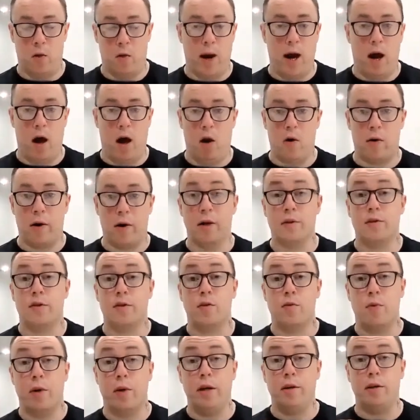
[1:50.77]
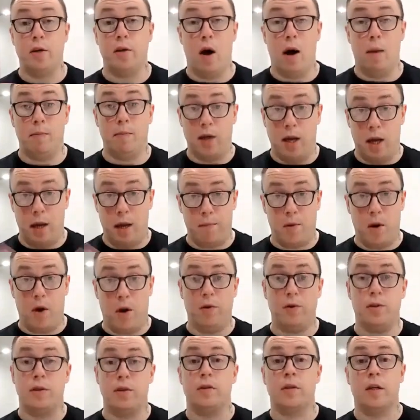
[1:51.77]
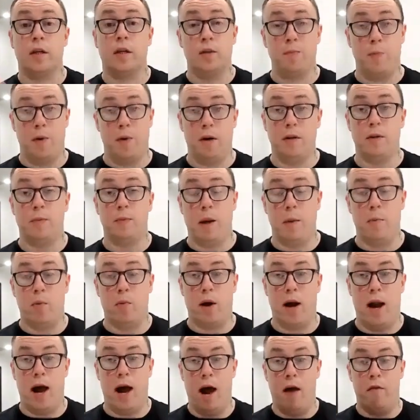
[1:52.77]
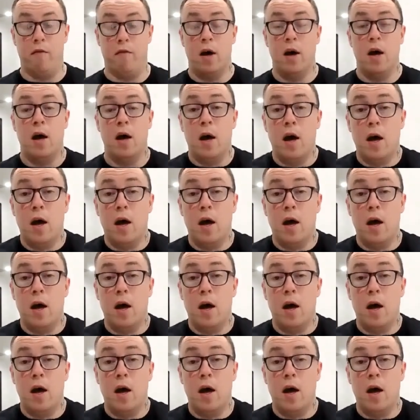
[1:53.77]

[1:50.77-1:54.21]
The way I look at it is 3 types of hypnosis experience people can have.